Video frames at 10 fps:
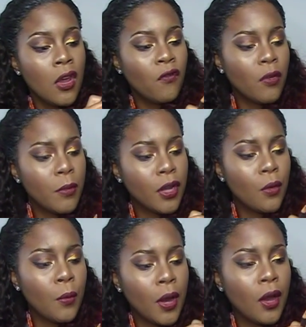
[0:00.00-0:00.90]
color
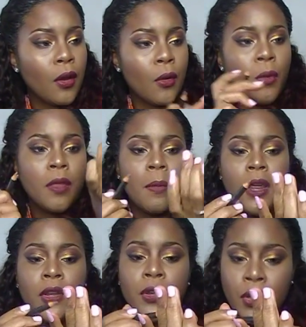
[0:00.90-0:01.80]
for me to
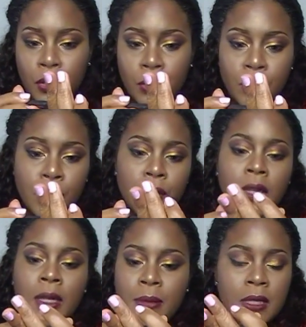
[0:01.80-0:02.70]
wear with my
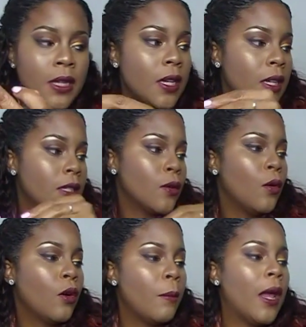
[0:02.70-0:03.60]
nude
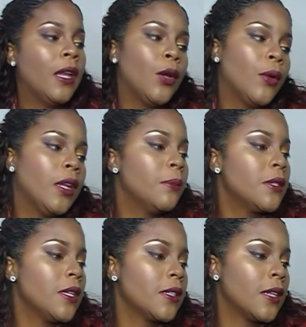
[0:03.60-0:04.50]
lipsticks or
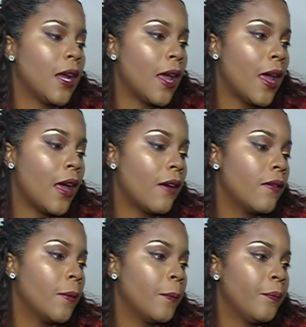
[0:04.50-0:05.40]
my liquid
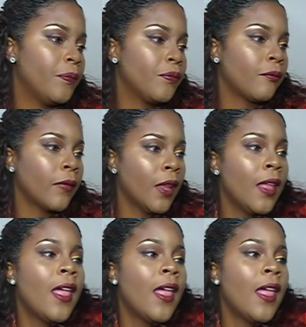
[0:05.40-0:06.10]
lipsticks that I have.